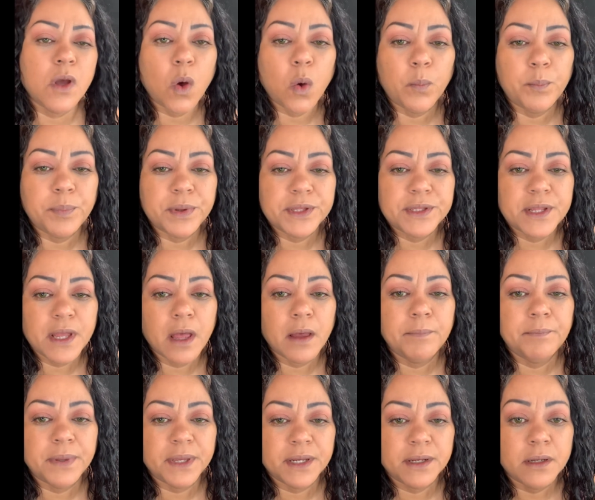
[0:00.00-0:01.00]
opened
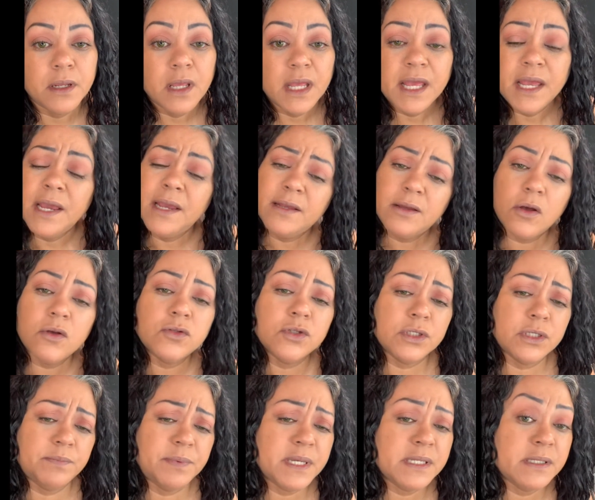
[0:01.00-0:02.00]
up, and it also
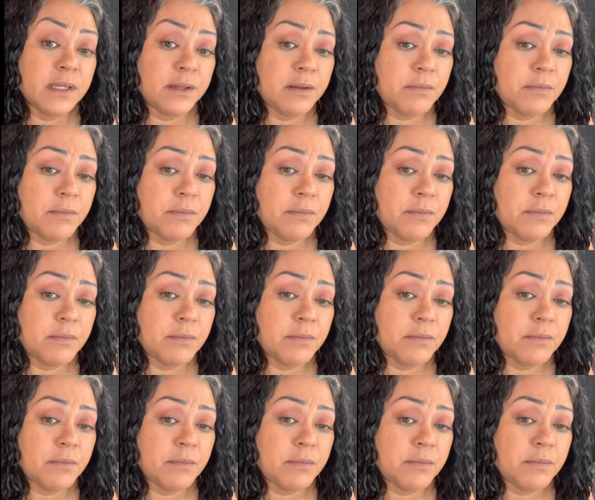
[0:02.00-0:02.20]
depends on the